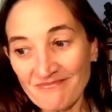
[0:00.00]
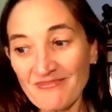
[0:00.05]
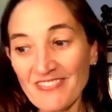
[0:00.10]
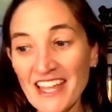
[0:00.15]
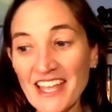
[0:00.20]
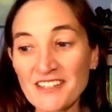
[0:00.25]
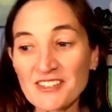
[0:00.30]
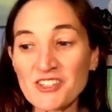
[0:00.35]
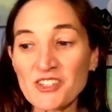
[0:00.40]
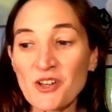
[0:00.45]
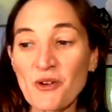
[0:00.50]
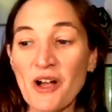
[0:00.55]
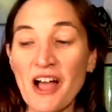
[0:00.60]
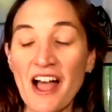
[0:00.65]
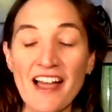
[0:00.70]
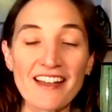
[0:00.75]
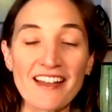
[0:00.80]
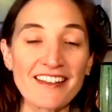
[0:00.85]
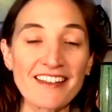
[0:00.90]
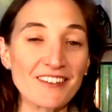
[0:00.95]
And so
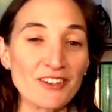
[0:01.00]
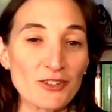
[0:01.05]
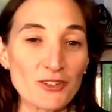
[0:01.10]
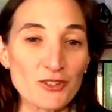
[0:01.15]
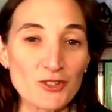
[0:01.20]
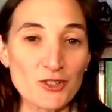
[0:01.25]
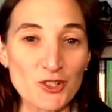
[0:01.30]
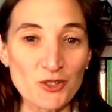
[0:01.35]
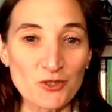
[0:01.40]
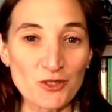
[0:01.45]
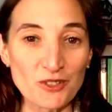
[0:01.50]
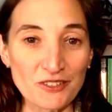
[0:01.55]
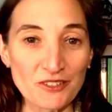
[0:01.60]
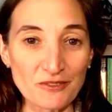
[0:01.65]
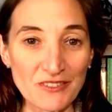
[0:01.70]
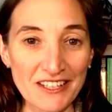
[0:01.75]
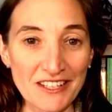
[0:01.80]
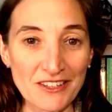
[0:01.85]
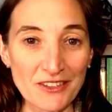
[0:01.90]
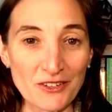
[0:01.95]
I urge you to
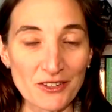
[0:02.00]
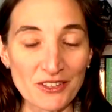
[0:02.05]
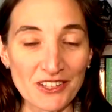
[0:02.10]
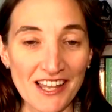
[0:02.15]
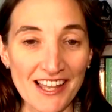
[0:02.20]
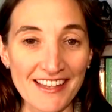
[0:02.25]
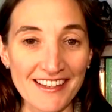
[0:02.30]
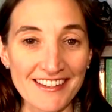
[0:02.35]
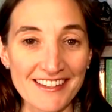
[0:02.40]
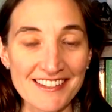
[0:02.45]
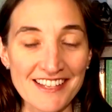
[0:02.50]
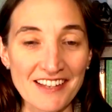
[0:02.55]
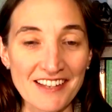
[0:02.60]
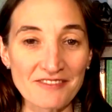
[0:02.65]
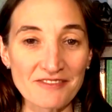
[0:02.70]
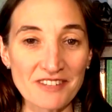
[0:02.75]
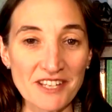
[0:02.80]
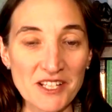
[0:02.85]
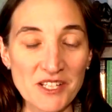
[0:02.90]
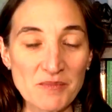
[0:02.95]
either like us
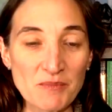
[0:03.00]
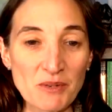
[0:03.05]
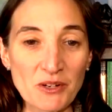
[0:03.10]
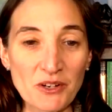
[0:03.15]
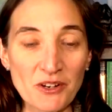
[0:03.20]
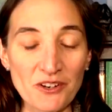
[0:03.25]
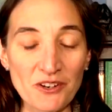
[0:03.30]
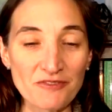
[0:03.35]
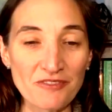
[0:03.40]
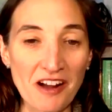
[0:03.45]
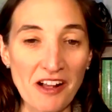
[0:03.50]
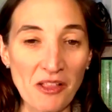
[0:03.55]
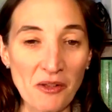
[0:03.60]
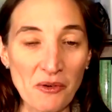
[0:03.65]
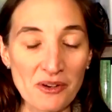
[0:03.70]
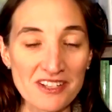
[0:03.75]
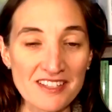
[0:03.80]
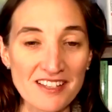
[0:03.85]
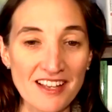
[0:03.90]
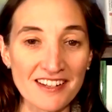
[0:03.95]
on Facebook or follow
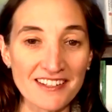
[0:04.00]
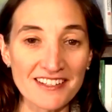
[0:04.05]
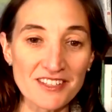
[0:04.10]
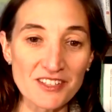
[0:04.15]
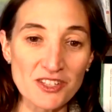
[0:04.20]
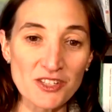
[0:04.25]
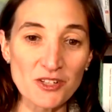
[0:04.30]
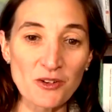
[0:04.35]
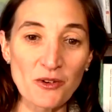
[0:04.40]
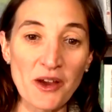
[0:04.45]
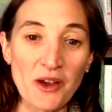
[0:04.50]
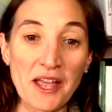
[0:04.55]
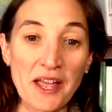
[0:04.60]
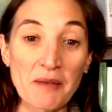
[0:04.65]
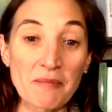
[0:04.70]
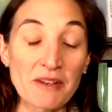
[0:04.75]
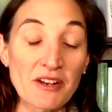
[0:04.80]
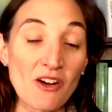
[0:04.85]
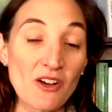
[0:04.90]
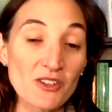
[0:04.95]
us on
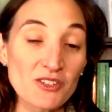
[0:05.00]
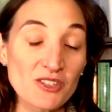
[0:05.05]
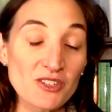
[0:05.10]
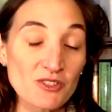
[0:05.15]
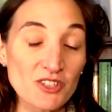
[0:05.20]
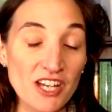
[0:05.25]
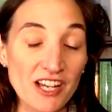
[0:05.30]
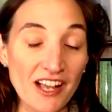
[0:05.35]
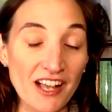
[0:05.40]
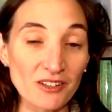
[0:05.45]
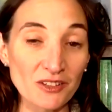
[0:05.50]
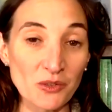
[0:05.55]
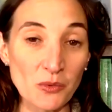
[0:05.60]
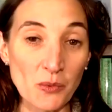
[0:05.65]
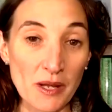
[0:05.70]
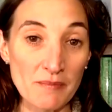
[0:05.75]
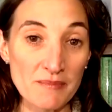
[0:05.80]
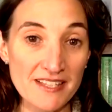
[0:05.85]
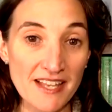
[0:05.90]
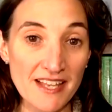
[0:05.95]
Instagram, and also check out the
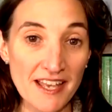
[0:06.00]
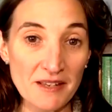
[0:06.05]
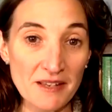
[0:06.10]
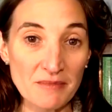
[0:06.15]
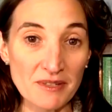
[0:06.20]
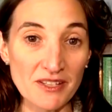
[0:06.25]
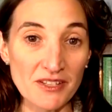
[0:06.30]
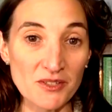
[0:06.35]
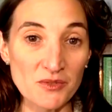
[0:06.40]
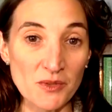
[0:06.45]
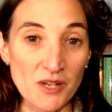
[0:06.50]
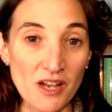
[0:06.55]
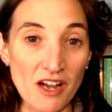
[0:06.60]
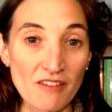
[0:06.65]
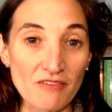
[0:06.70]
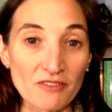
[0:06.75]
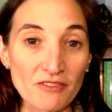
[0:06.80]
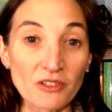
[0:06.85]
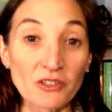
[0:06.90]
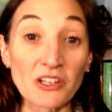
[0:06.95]
website, because we
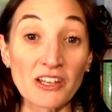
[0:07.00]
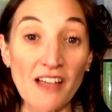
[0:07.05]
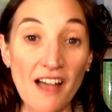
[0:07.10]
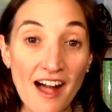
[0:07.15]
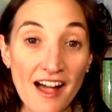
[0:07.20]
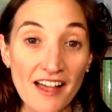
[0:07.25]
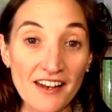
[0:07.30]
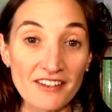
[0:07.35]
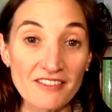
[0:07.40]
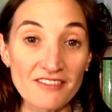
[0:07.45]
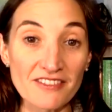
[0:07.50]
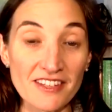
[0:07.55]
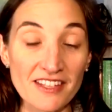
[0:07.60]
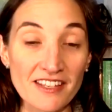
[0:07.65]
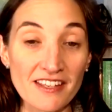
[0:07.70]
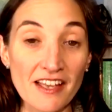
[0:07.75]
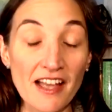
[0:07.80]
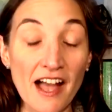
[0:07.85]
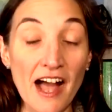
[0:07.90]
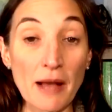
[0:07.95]
offer a lot of
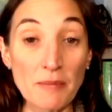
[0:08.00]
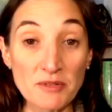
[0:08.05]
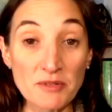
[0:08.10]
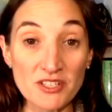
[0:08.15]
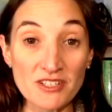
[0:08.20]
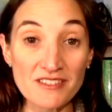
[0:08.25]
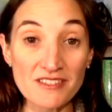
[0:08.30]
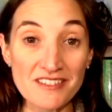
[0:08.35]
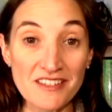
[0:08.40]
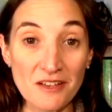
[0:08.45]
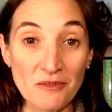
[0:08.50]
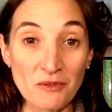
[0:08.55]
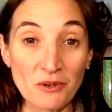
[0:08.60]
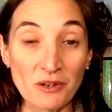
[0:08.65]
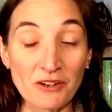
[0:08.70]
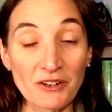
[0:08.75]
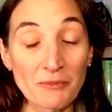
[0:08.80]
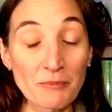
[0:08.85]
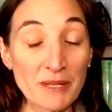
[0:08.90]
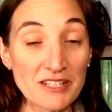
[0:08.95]
the options that we're
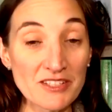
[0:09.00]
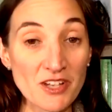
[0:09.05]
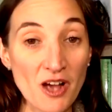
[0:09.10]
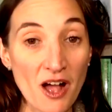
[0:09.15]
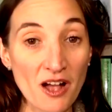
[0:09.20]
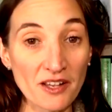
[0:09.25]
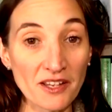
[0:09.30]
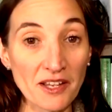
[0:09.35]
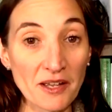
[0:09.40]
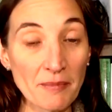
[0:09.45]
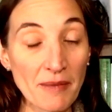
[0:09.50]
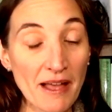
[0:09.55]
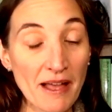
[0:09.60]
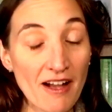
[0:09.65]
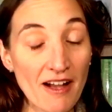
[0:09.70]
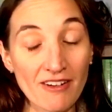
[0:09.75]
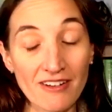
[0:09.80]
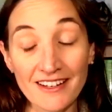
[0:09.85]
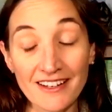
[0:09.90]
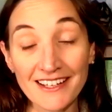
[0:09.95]
going to be talking
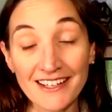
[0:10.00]
about